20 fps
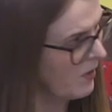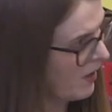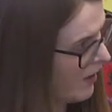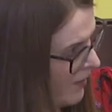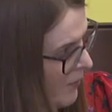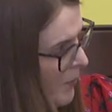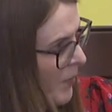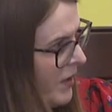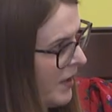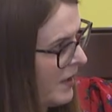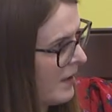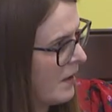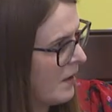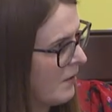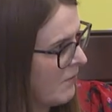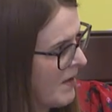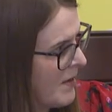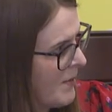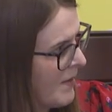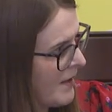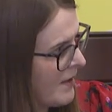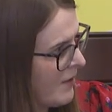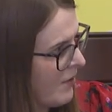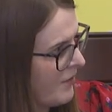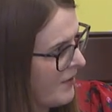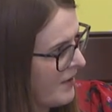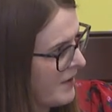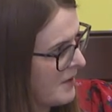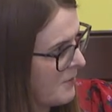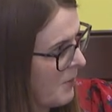are within the remit of
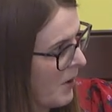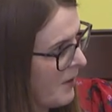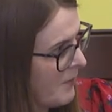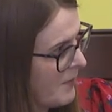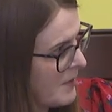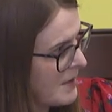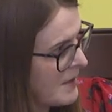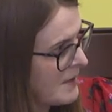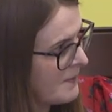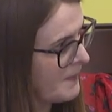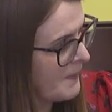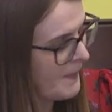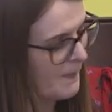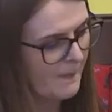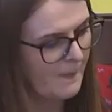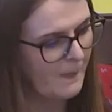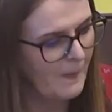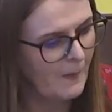the department. So